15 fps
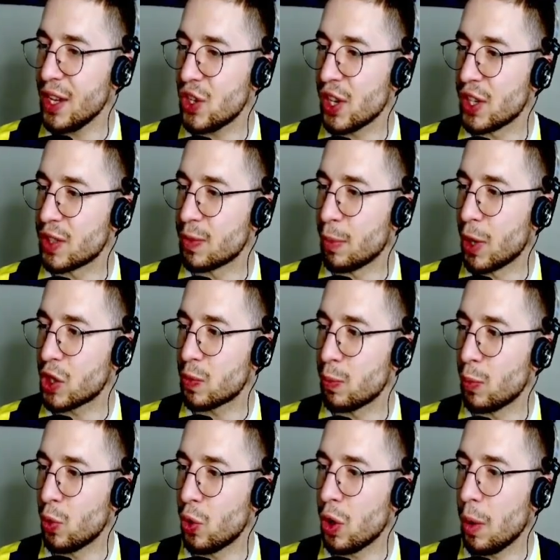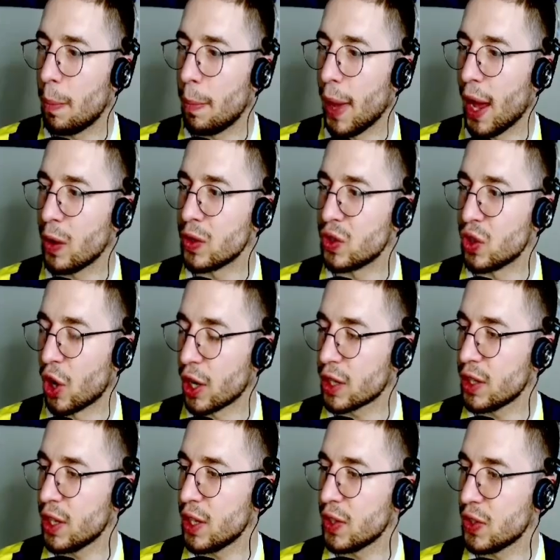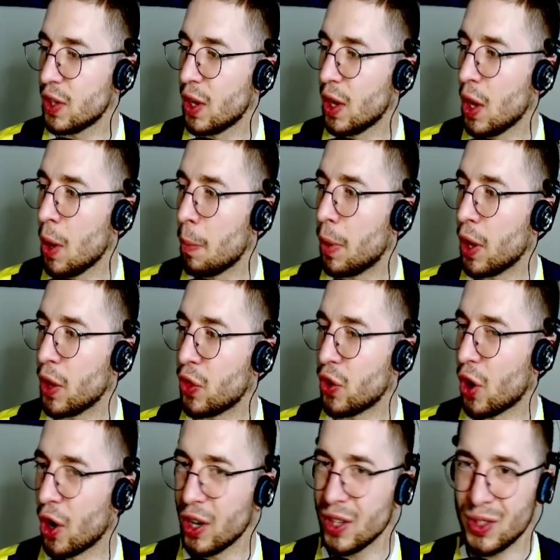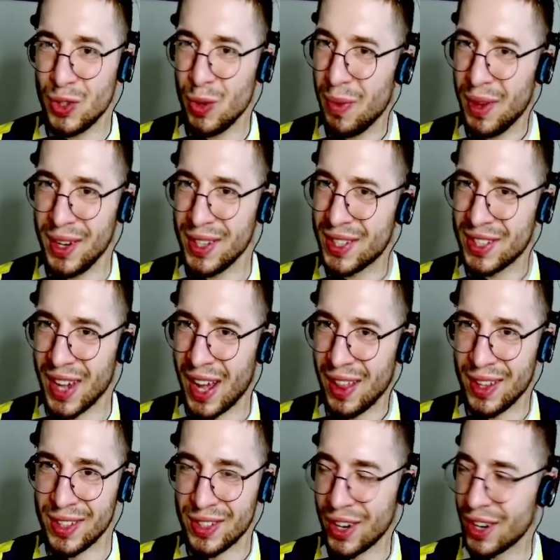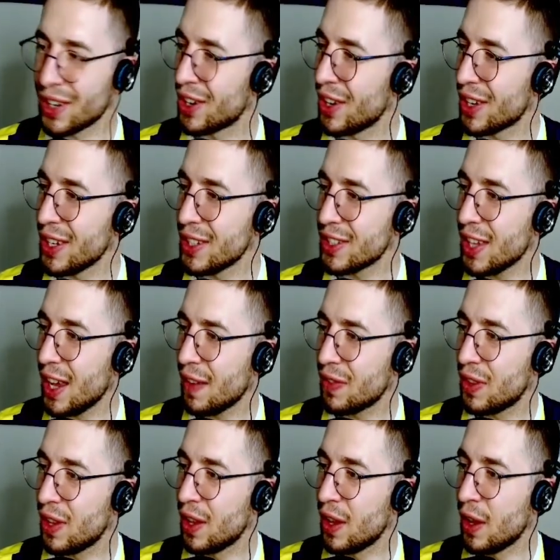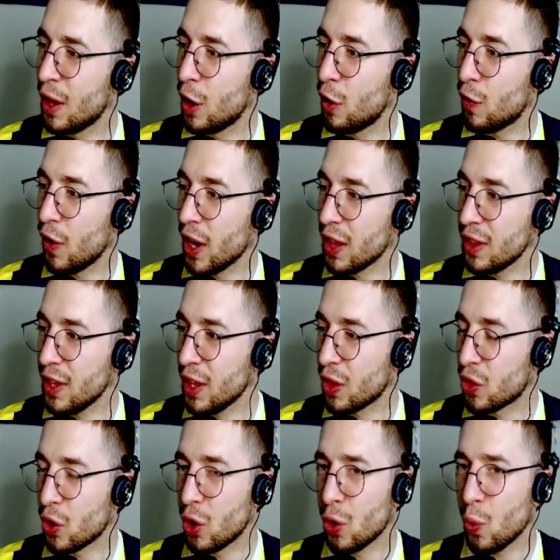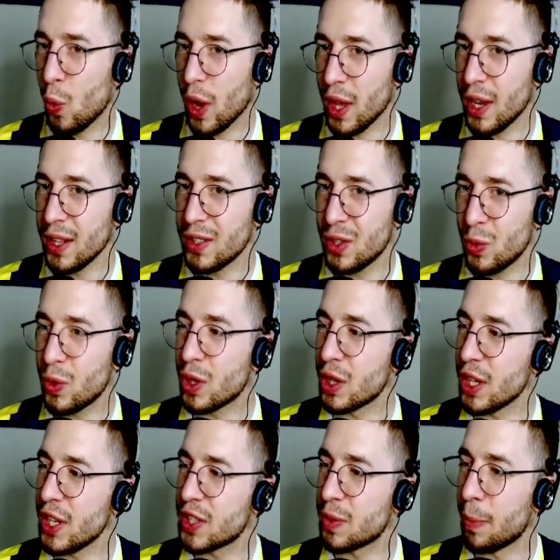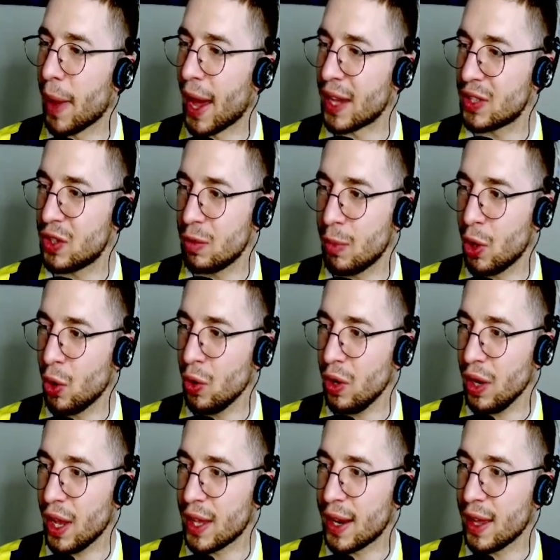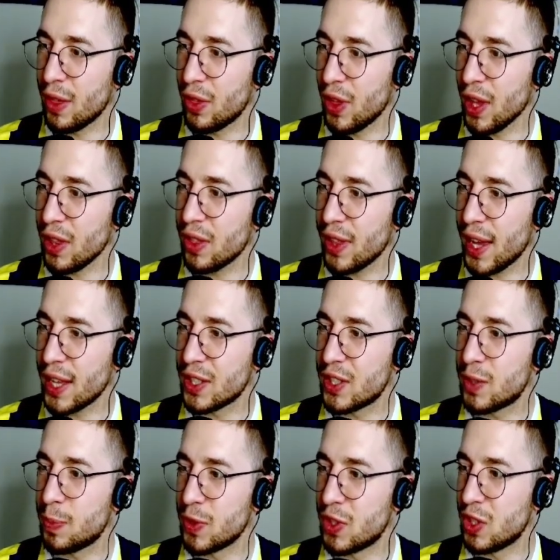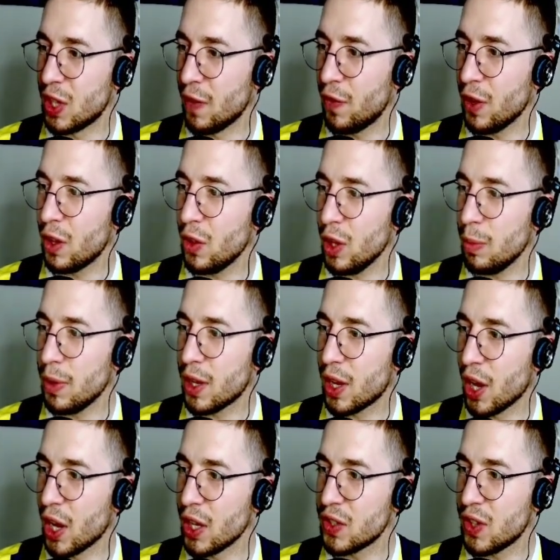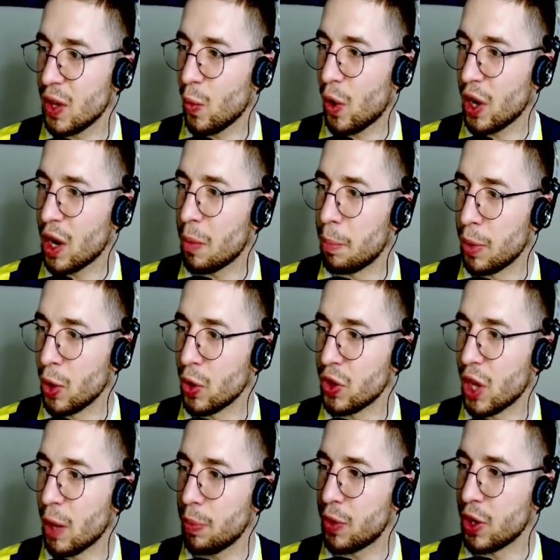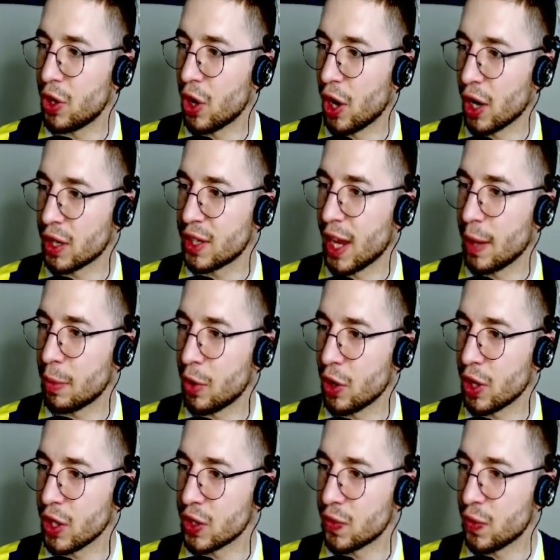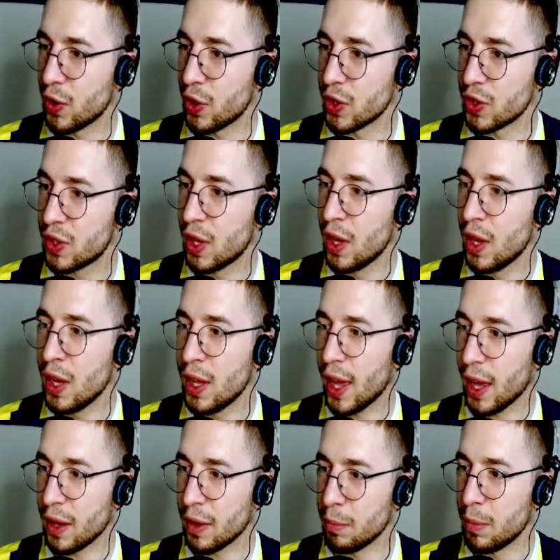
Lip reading: is much more about darkness, but there aren't too many solid dark cookies left. Frankly, they're waiting to release master mode, and I think that's specifically because they want to build up the dark type cookies first. Like